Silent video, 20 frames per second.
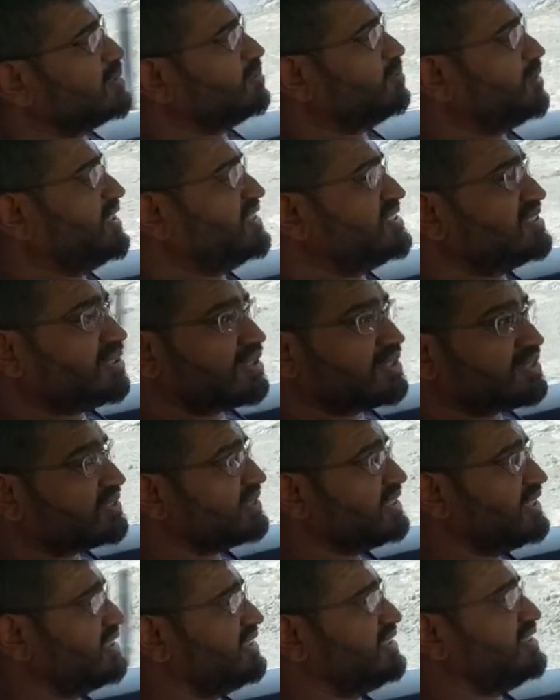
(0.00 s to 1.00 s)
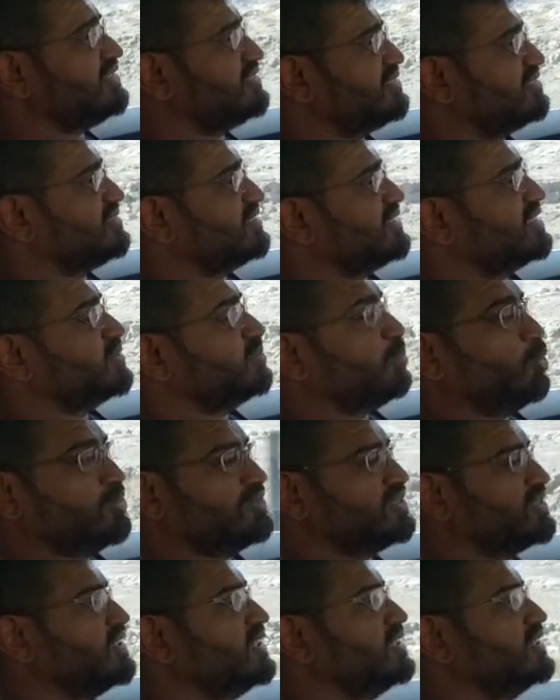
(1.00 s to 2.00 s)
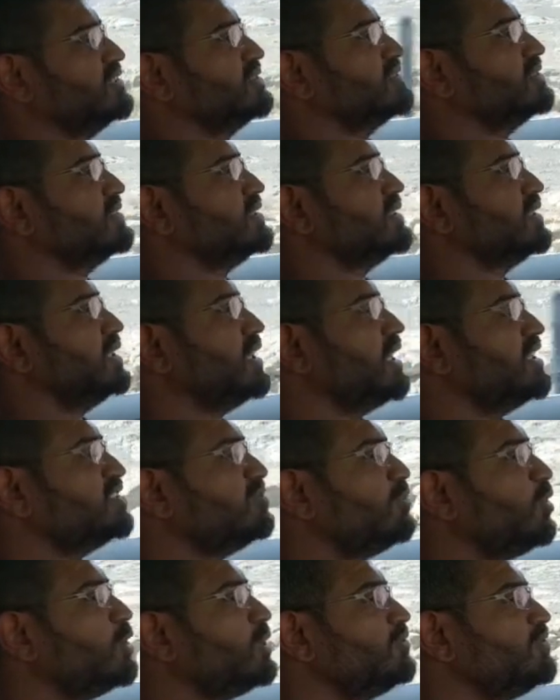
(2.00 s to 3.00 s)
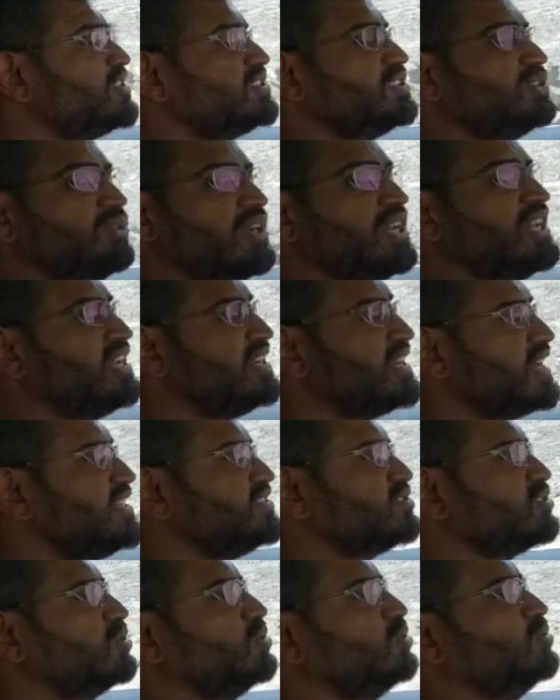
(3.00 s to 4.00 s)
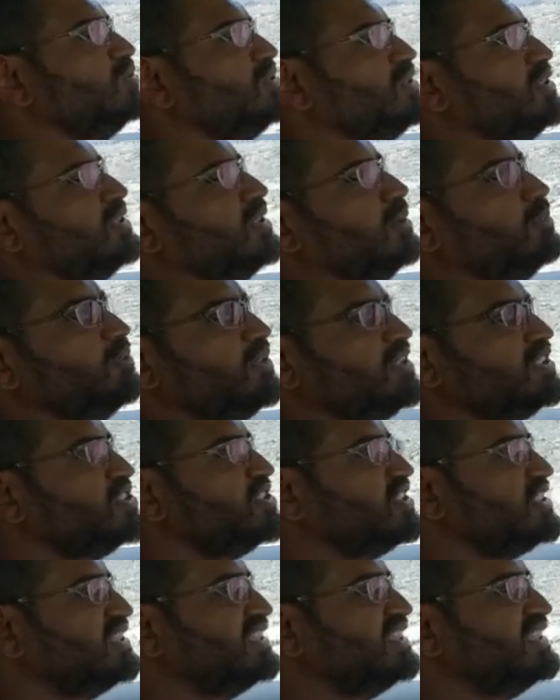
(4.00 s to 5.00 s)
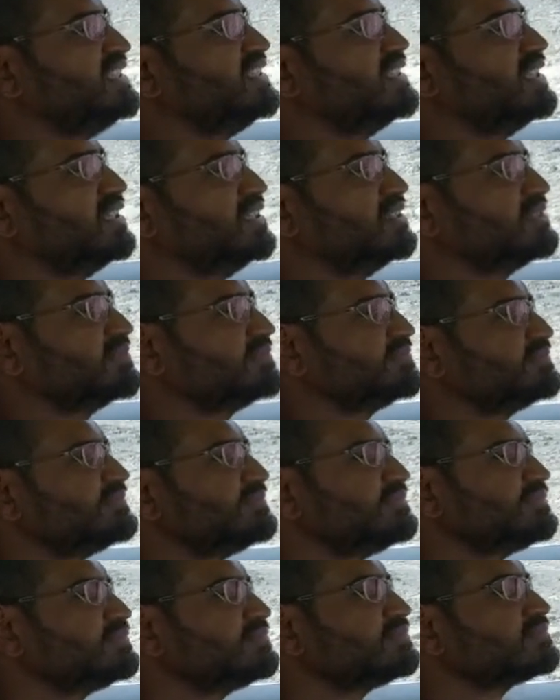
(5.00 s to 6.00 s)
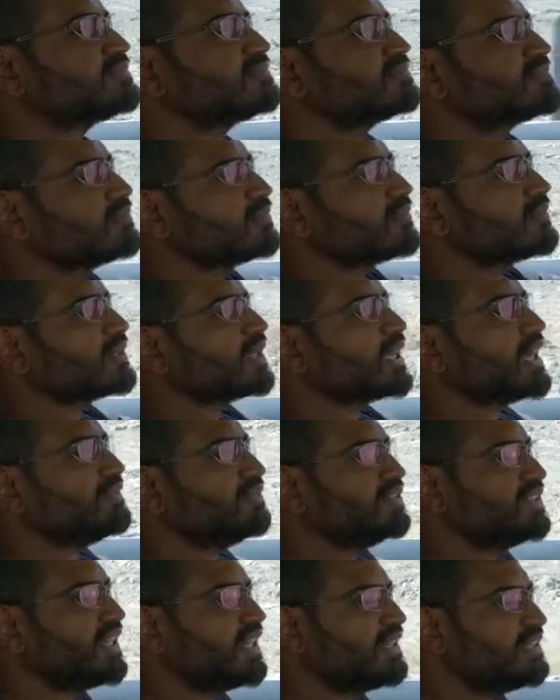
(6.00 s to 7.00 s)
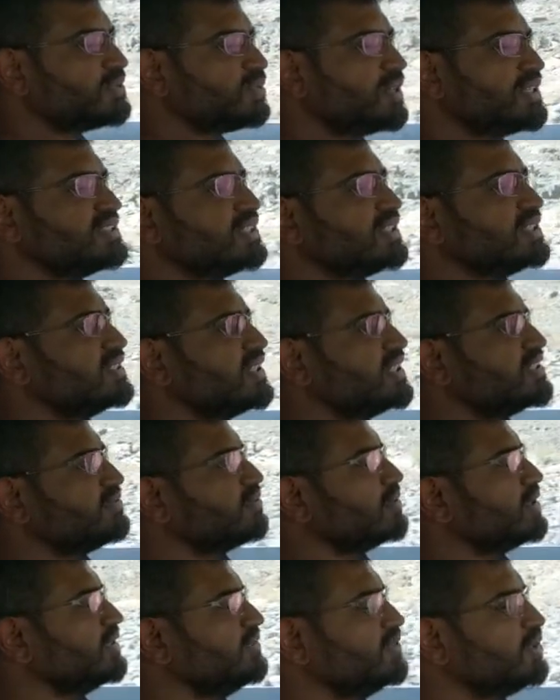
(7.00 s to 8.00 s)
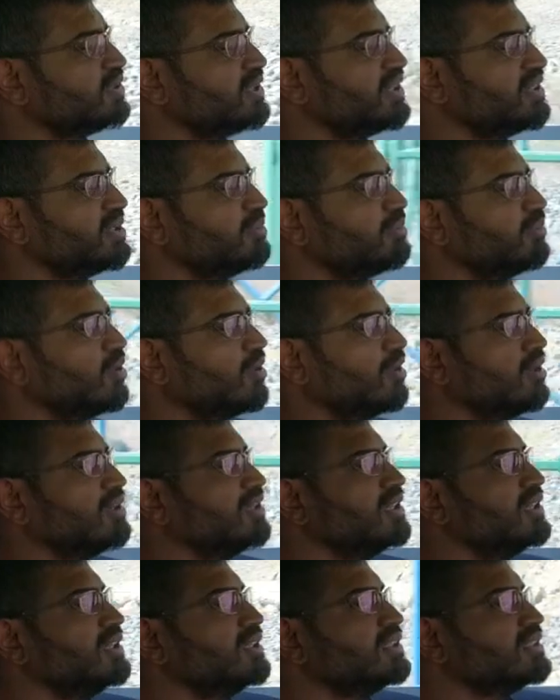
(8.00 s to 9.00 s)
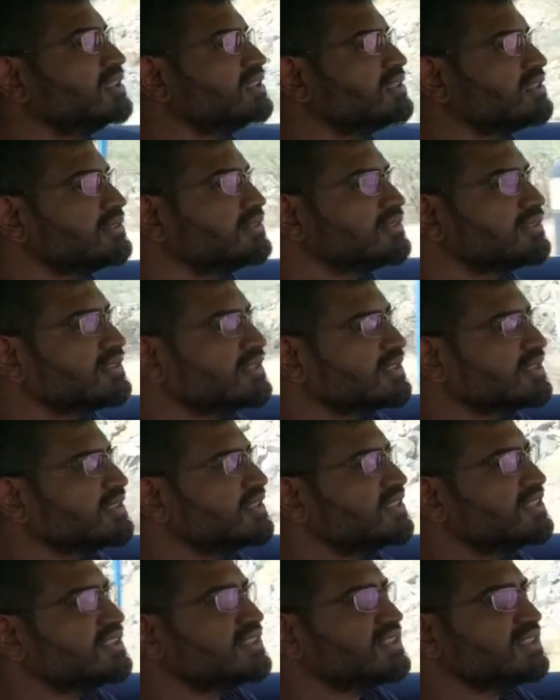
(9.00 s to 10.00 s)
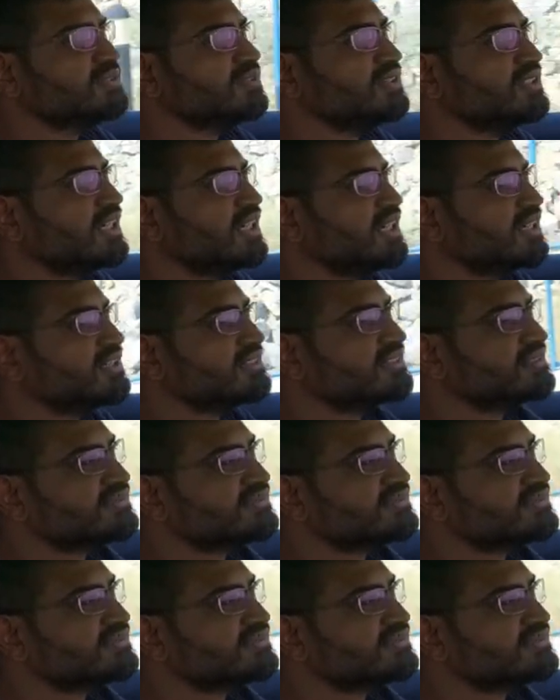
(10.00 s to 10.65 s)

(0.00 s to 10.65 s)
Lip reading: But it's not really a sports car. It's more of just a really nice cruiser, a big GT car. And for that, it's quite successful. If you're going to the mall, this is a good car.